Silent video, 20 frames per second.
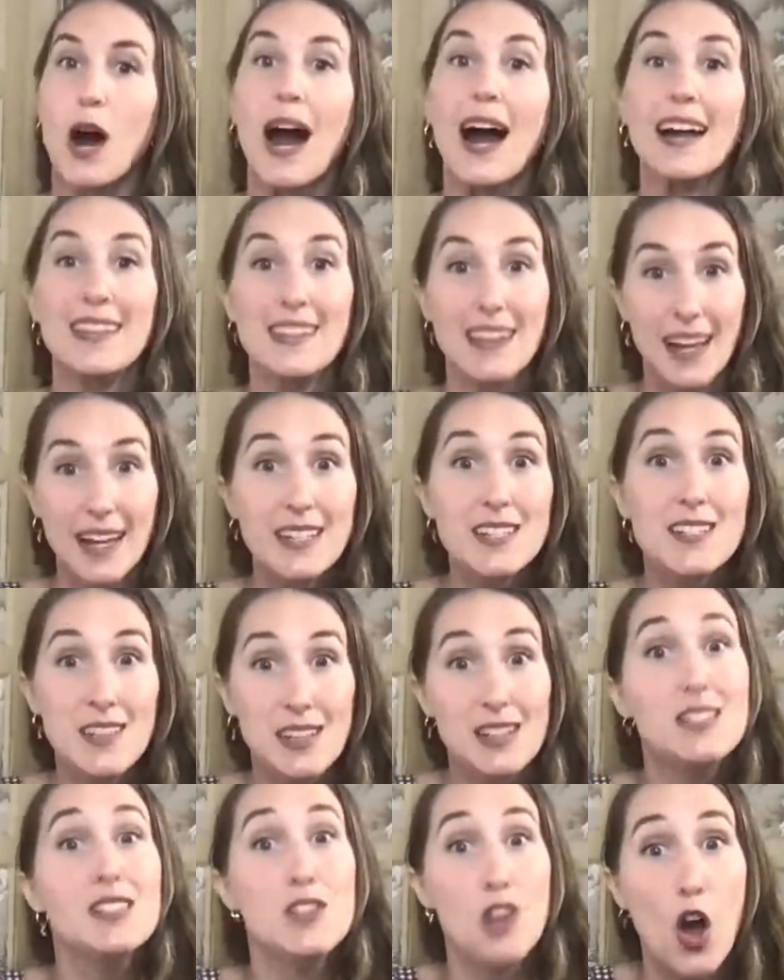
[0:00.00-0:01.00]
I liked
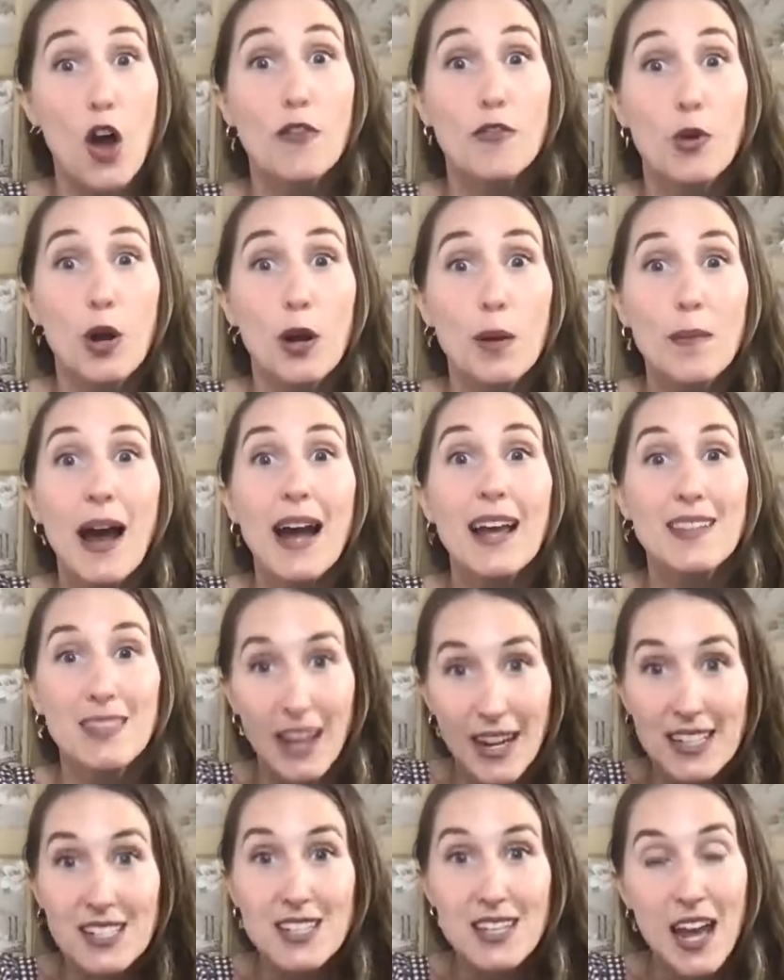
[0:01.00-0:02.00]
this thought form. I
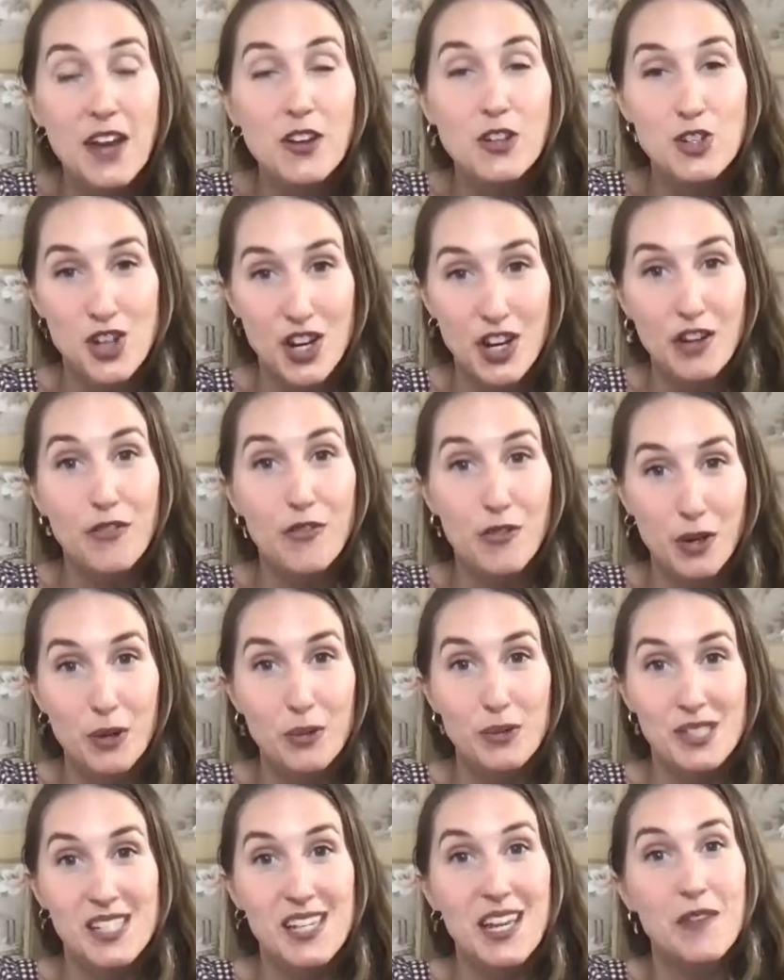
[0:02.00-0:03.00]
liked the energetic
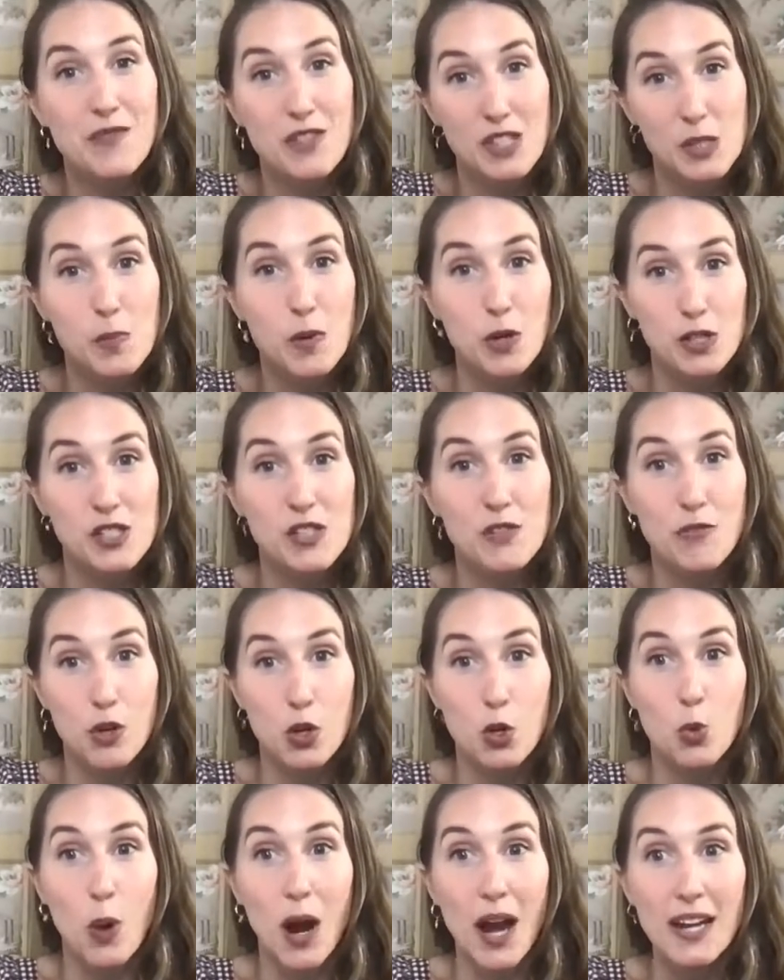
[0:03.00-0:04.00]
frequency of this person for
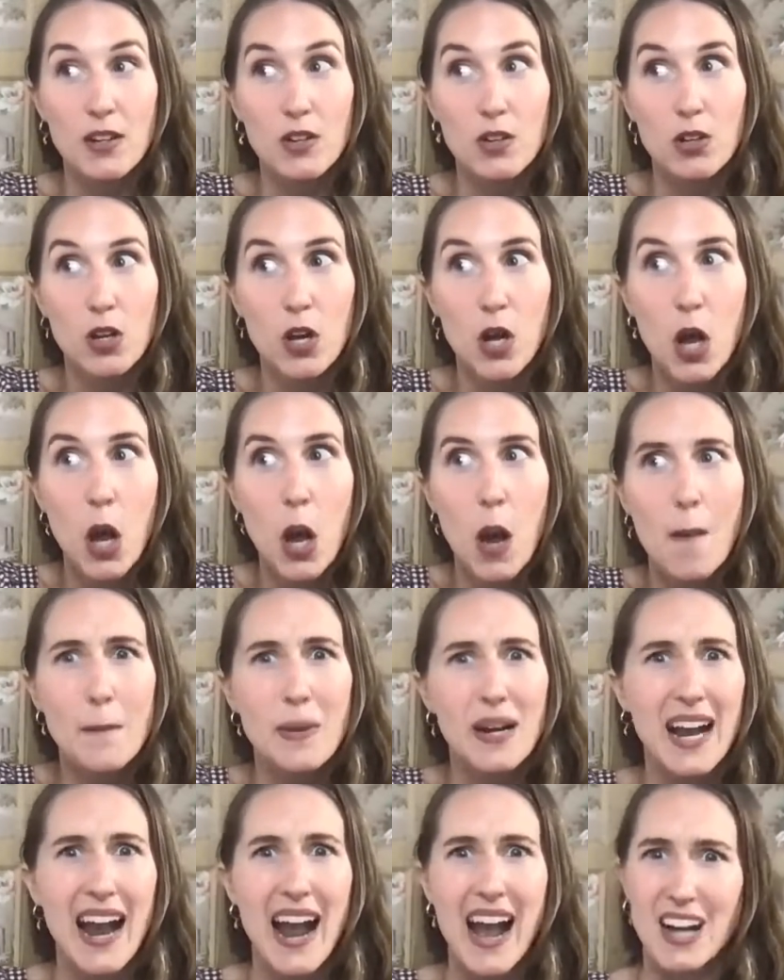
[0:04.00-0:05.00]
a while,
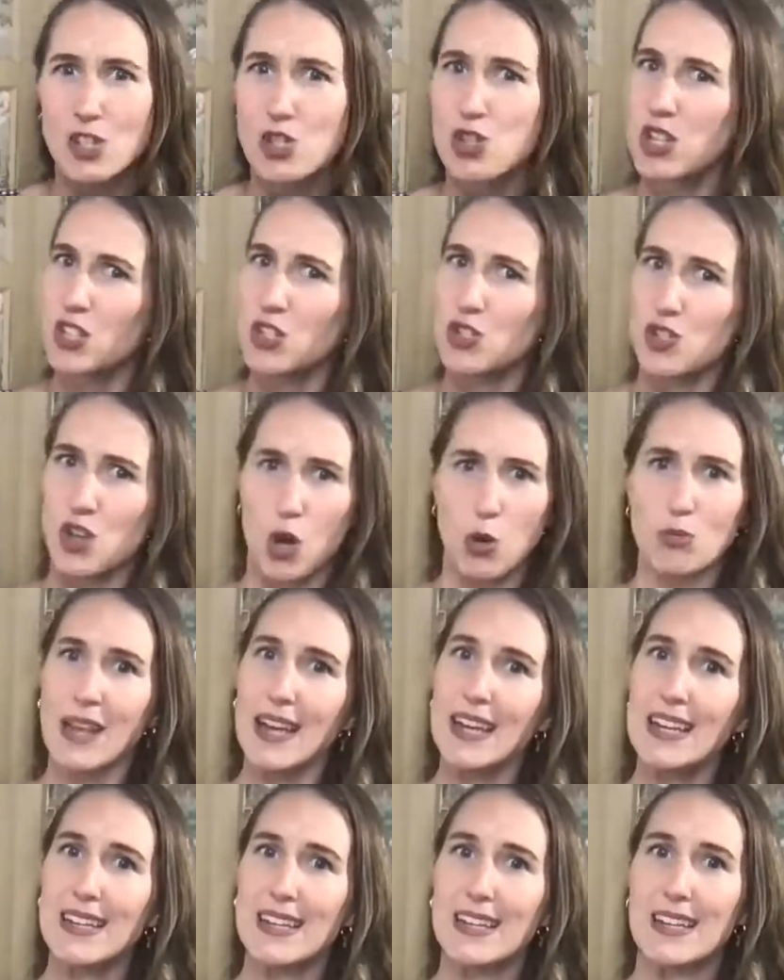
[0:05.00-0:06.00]
but I actually don't
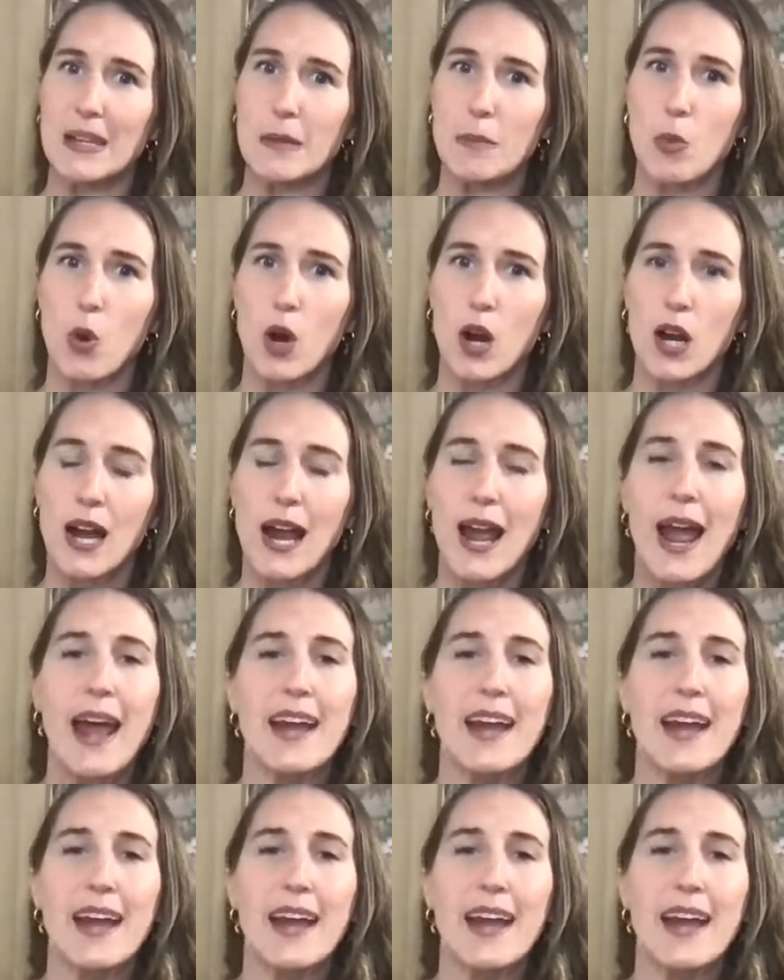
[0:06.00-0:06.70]
like it anymore.